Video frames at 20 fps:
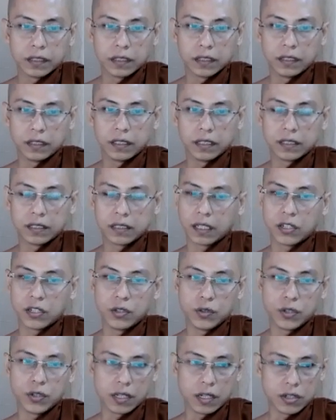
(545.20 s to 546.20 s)
These are
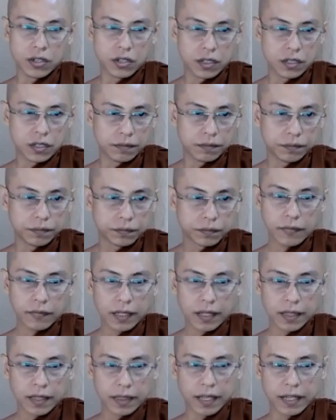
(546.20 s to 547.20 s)
usage.
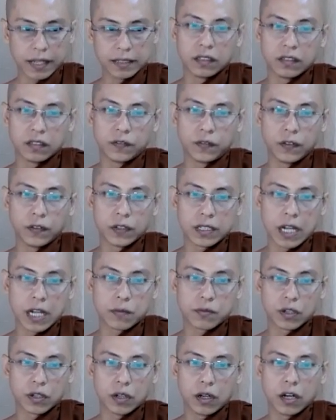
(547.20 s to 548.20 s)
Then 4
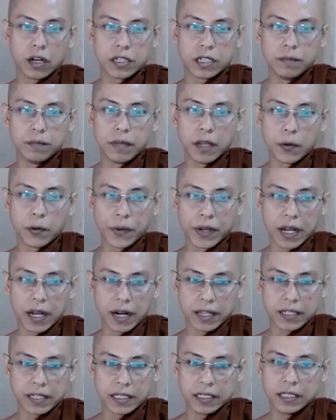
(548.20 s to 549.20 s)
types of ultimate
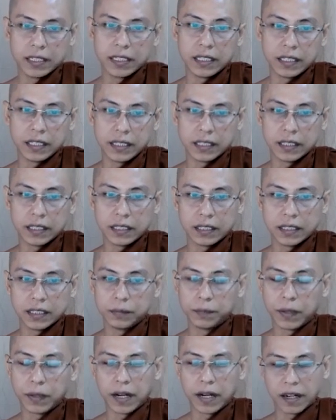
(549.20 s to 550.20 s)
reality. Here,
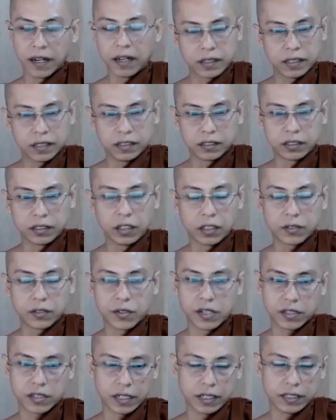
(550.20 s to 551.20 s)
Nibbana is not
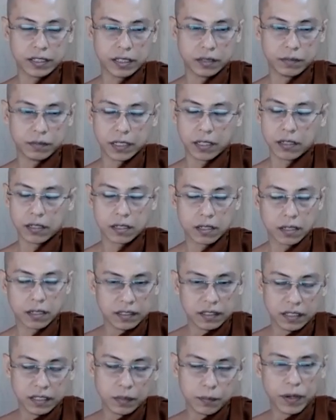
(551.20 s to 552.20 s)
translated because
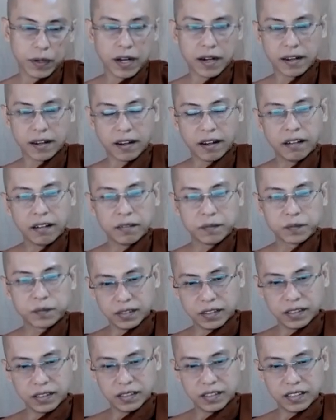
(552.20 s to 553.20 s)
Nibbana
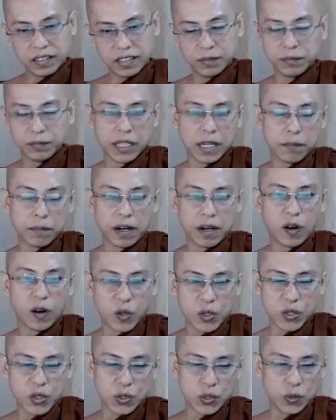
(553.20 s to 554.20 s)
in Myanmar
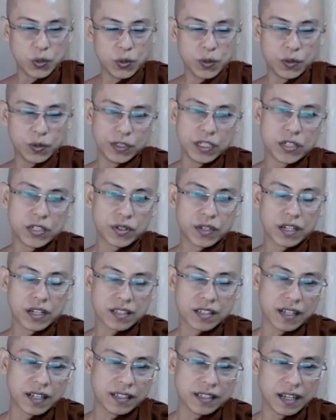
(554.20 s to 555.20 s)
also we
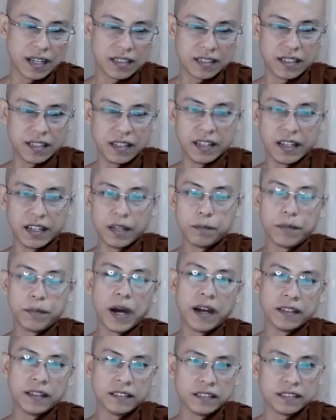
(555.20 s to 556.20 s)
translate as the
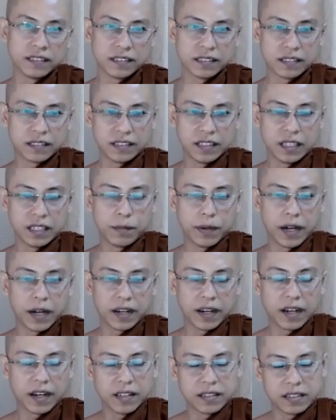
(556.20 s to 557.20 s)
Nibban.
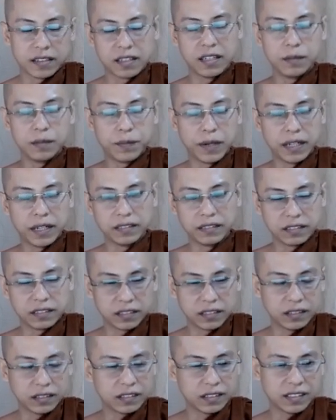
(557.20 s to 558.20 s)
Nibbana, Nibban.
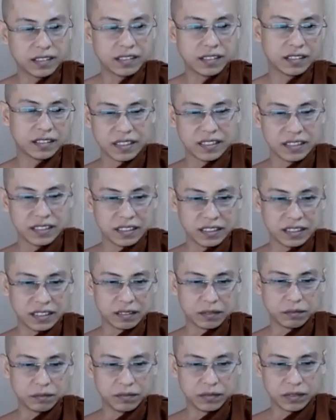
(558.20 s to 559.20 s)
So this is
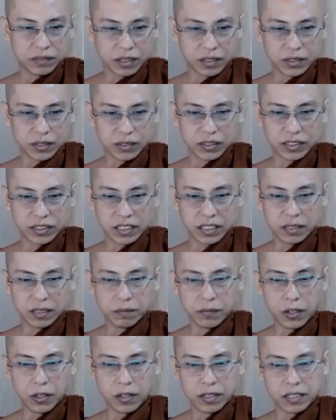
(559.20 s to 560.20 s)
I want to say the
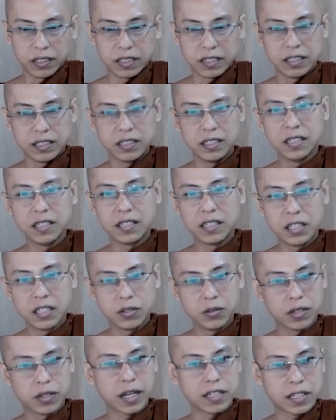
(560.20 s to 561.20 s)
more easier
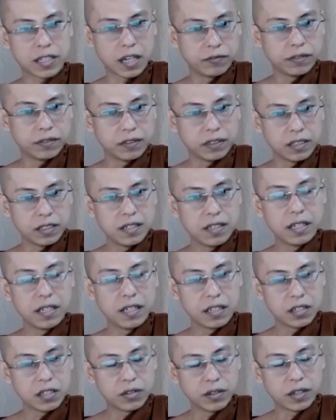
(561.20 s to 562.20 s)
to catch up
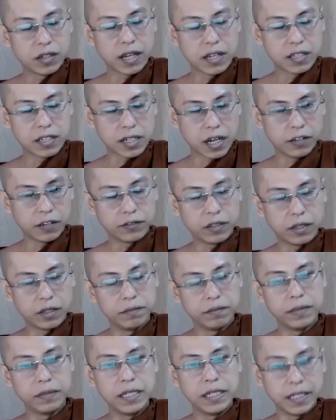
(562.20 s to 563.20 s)
the
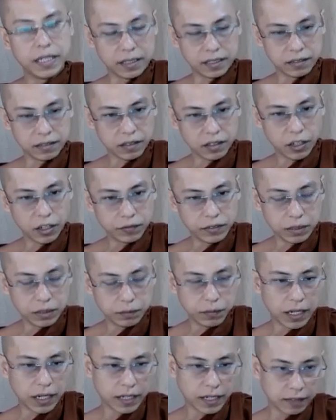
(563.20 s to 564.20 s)
meaning of
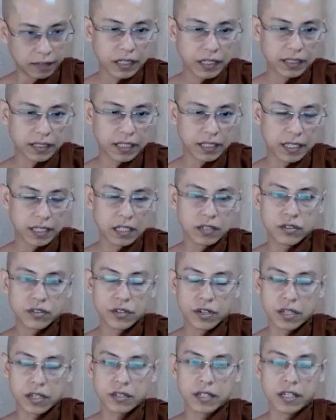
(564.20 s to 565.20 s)
Nibbana other than
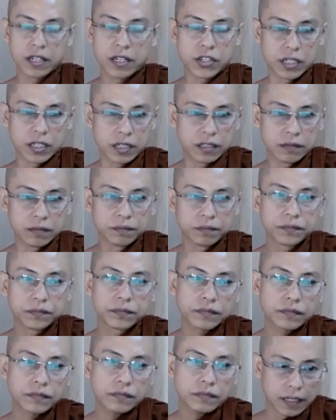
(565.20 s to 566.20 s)
translation.
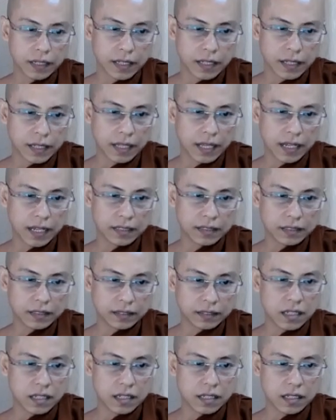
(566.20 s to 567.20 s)
Then
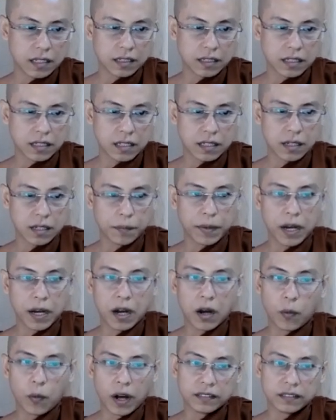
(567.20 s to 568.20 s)

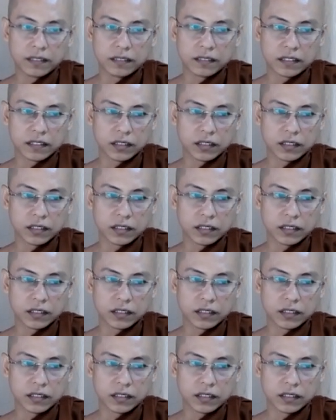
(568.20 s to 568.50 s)
Sabhava.